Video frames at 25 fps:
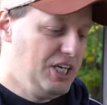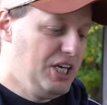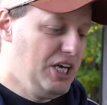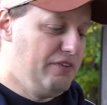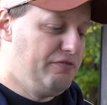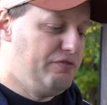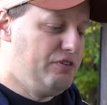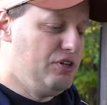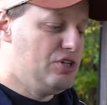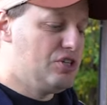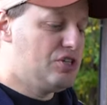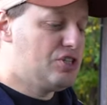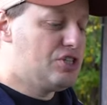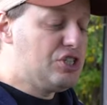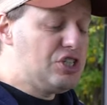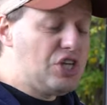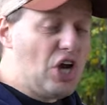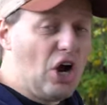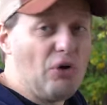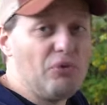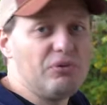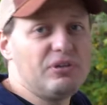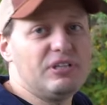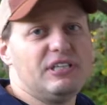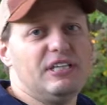If you
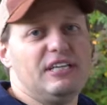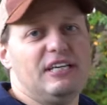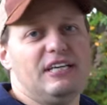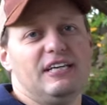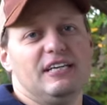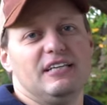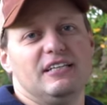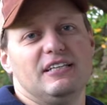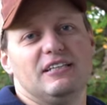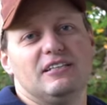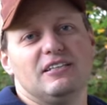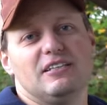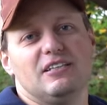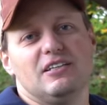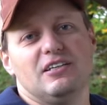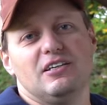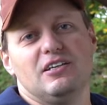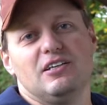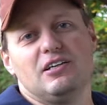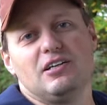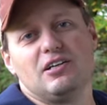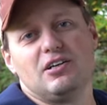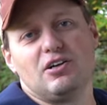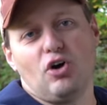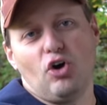don't need
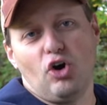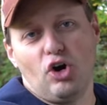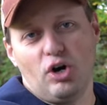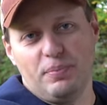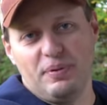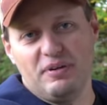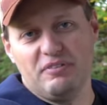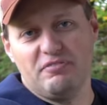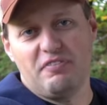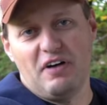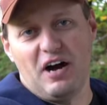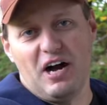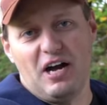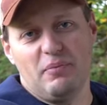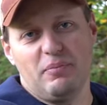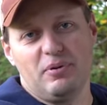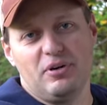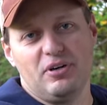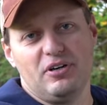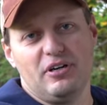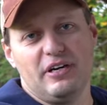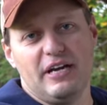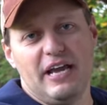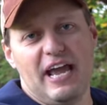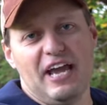carbon
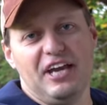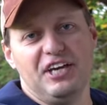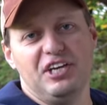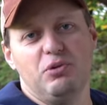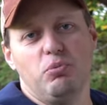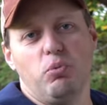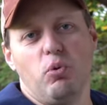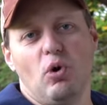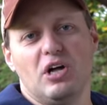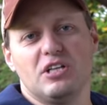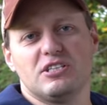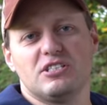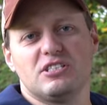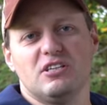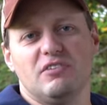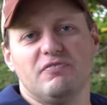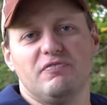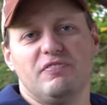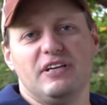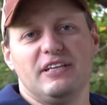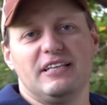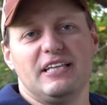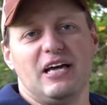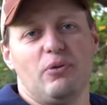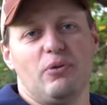fiber and you want something